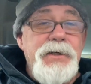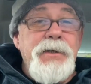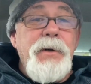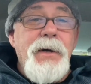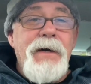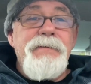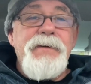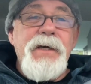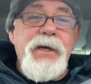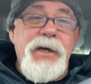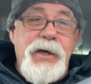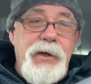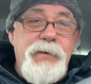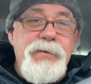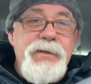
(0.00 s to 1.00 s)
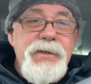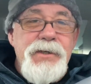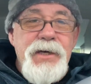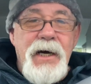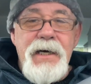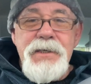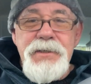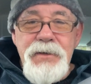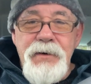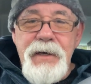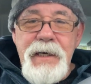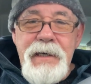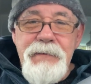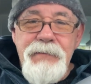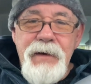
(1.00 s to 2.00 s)
you have to queue to charge your
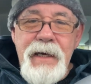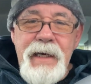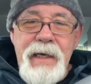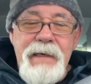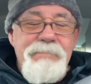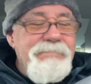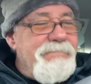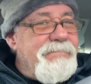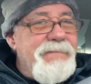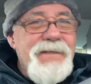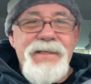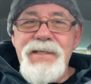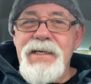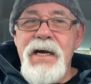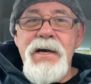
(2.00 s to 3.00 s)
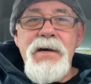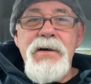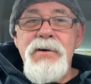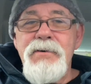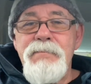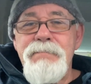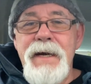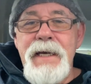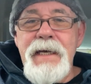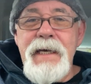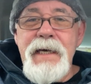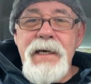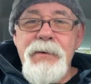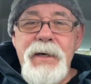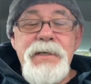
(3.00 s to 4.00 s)
EV? So
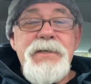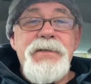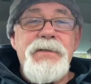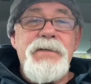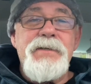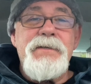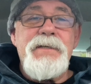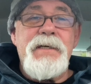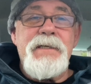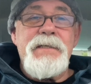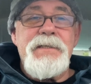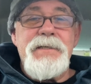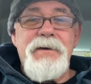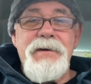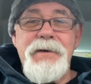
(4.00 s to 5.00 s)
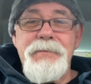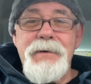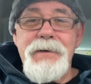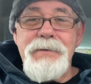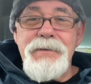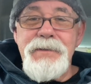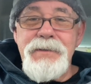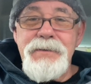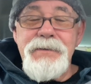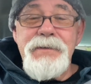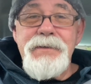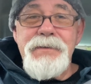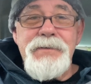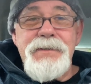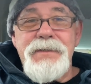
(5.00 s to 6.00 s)
many questions, as Terry
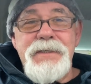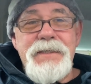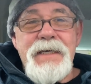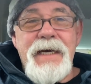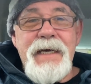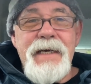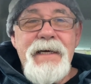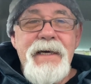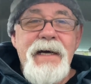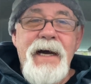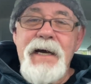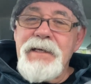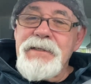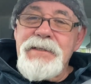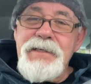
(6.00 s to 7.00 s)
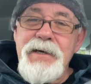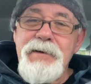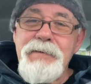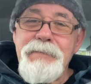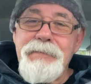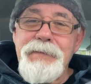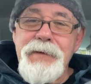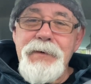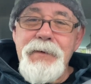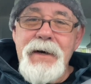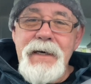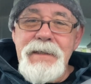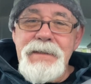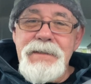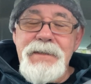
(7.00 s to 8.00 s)
Wogan used to say, and so few
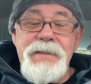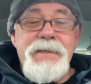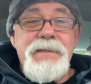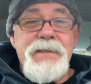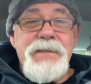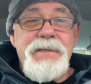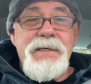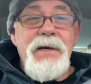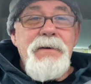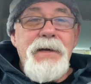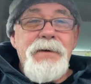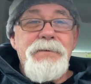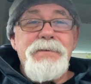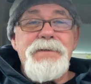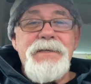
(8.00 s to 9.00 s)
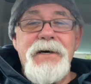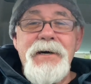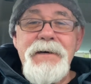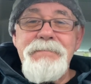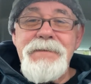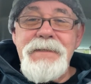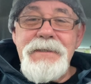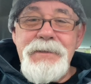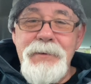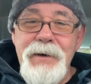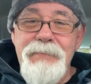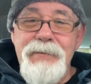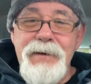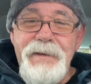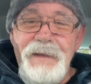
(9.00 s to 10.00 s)
answers and so little time to do
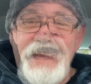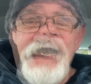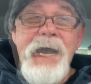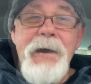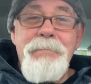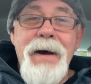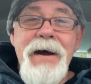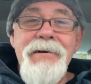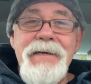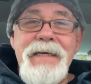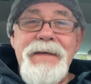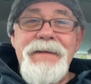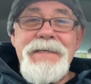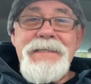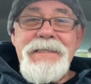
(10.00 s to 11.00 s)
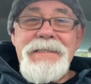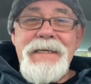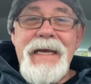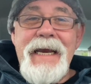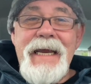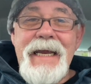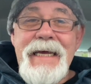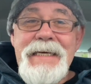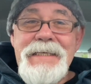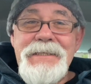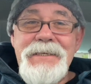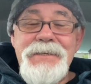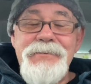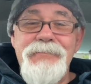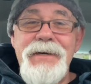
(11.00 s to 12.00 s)
everything. Apparently, this is the
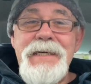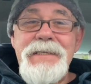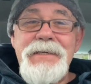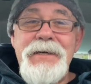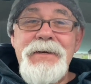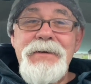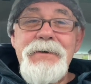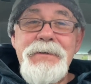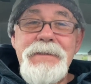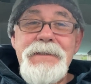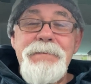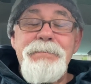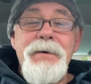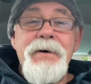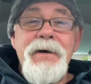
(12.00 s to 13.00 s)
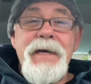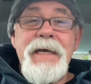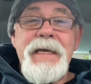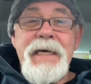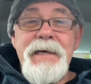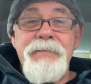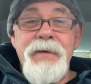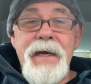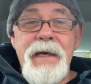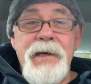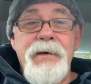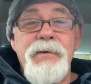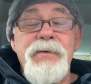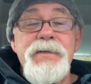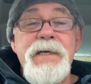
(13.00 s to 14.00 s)
latest reason not to buy an EV.
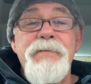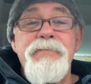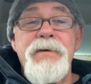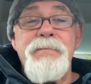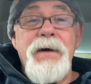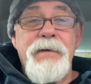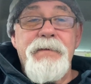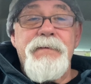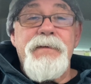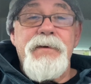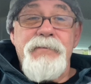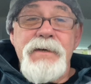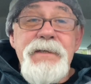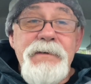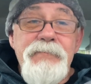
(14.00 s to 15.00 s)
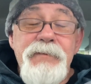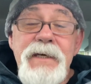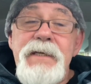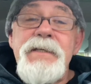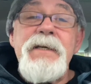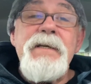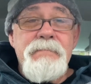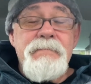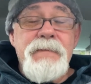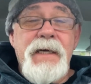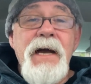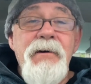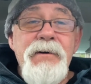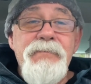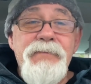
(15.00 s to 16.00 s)
And of course, every month there is a reason. The
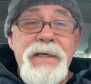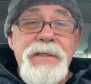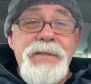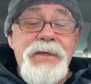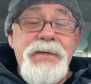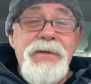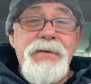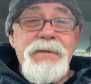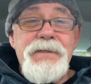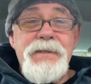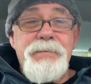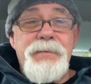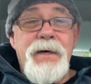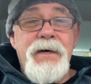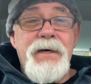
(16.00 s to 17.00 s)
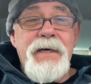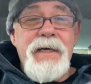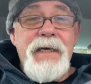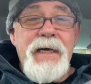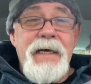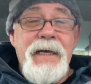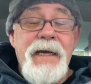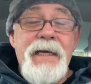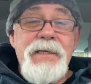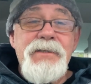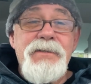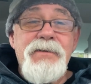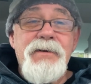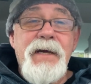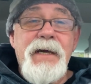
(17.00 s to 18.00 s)
current reason not to buy an
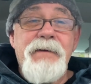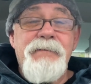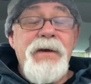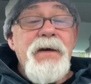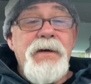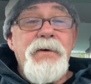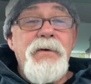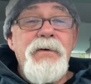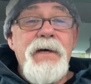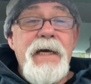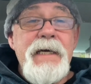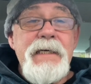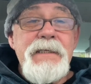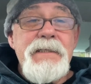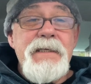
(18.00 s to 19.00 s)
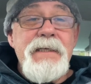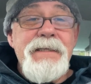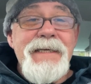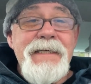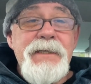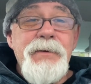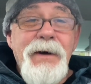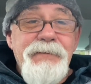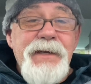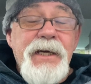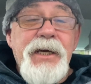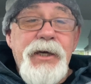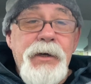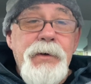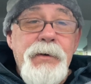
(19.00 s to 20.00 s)
electric vehicle is that you have to
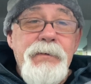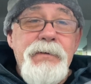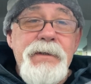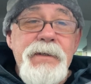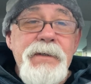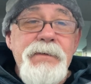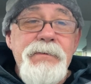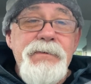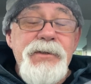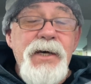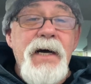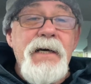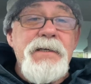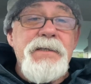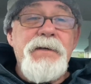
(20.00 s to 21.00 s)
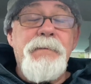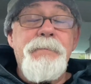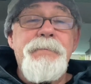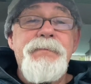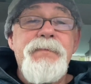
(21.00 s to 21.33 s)
queue to charge them.